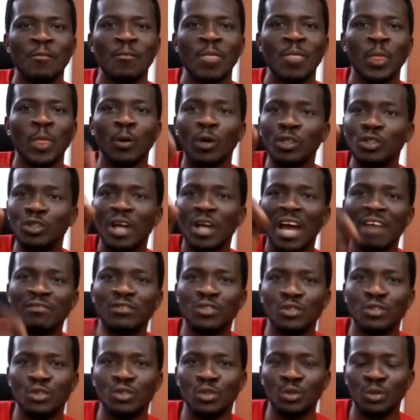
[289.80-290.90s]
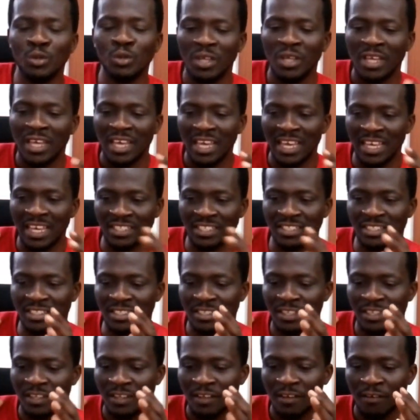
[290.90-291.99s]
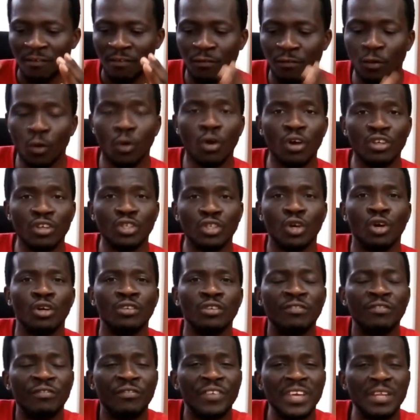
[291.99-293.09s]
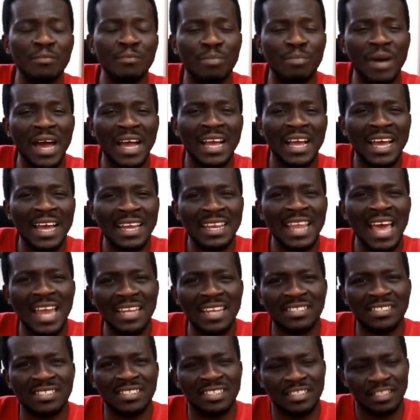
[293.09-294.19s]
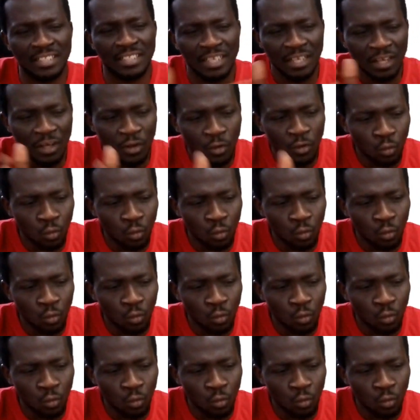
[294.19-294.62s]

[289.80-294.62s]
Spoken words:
what you have to do is focus on feedback analysis.